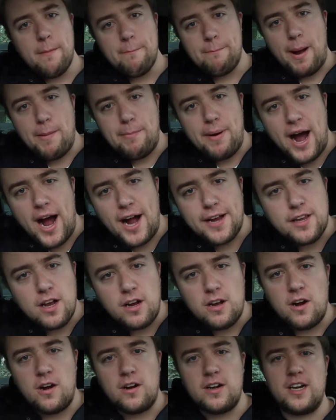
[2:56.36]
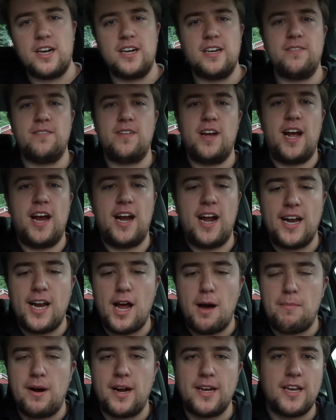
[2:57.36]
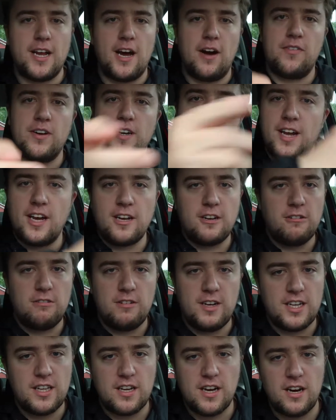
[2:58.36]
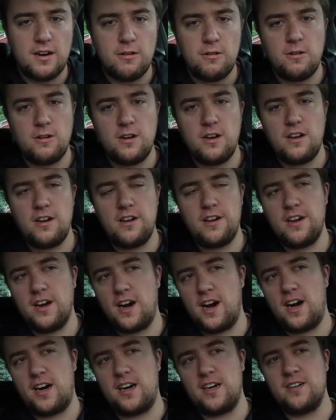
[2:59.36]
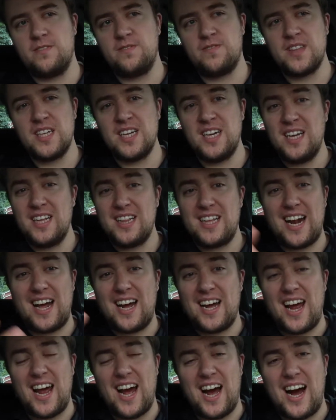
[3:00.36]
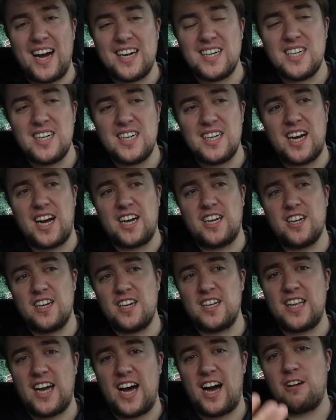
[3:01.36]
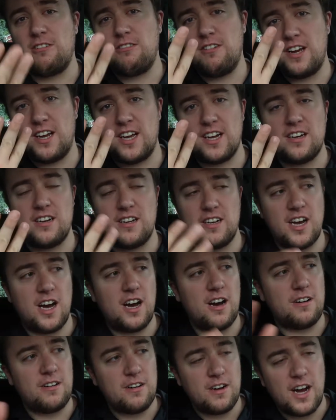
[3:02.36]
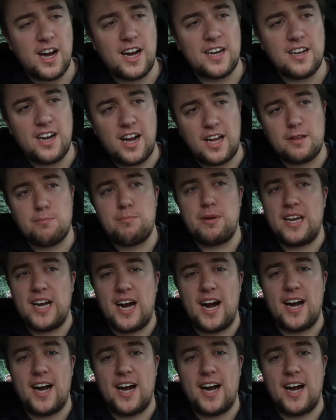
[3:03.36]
bye-bye Toyota, and I got myself a nice sweet car that I, honestly, I should have got for you, though. Let's be